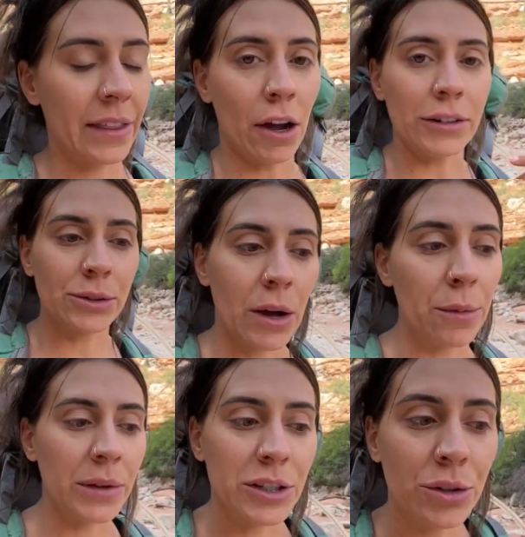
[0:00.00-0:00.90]
also
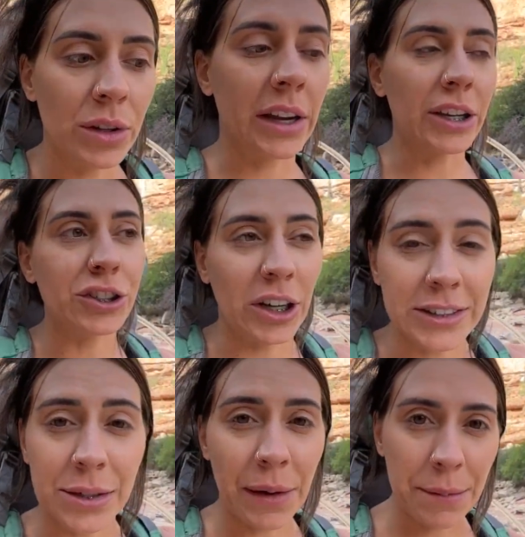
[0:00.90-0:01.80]
helped me to like
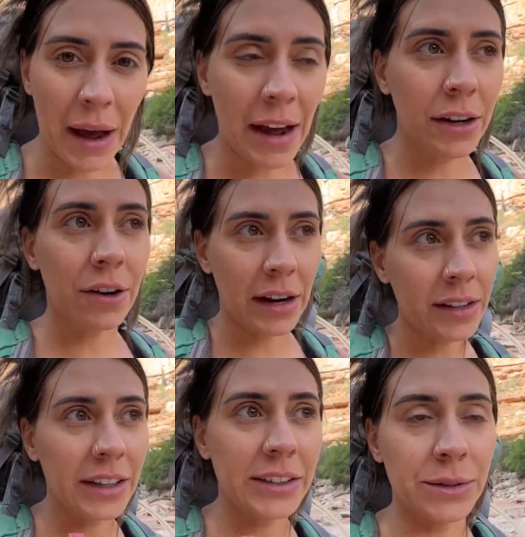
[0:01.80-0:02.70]
adjust my pack
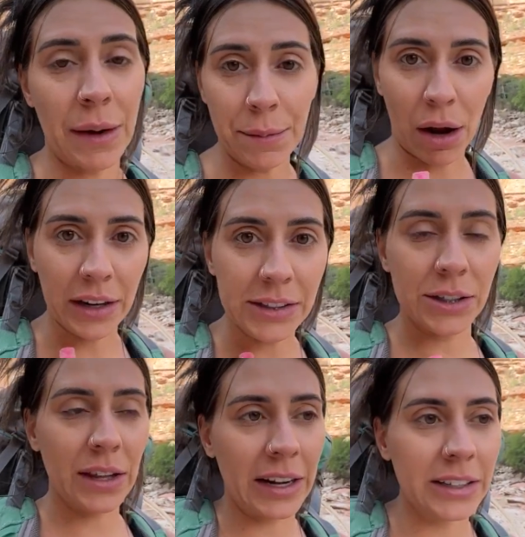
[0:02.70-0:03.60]
correctly to my body
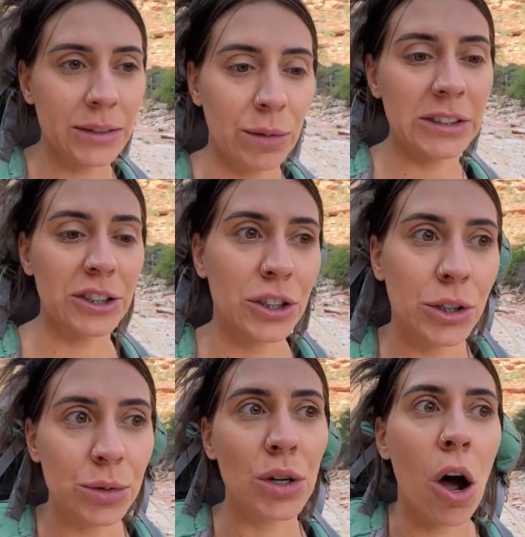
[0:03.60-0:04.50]
so that it wasn't
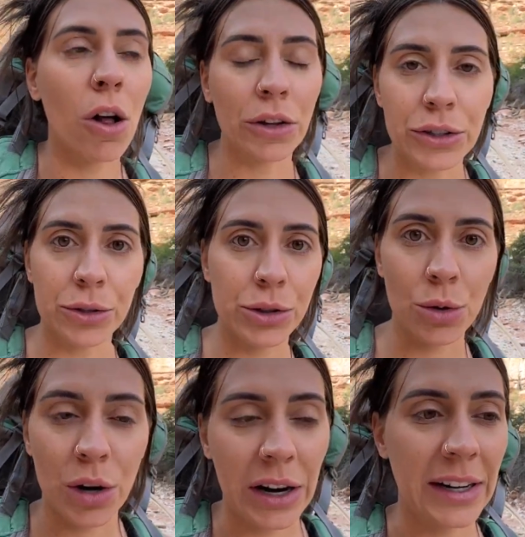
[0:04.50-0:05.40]
too tall or too
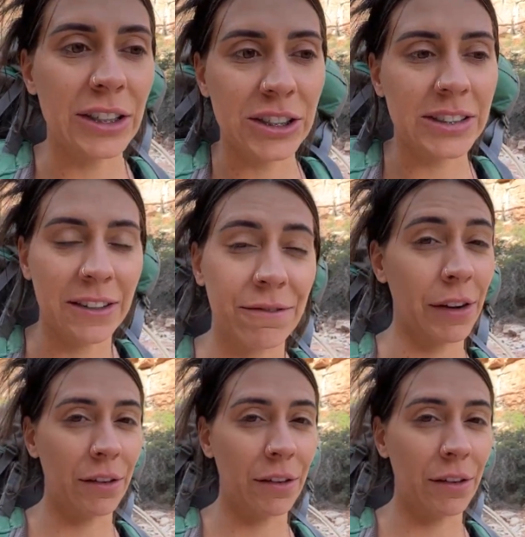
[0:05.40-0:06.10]
short and it just didn't fit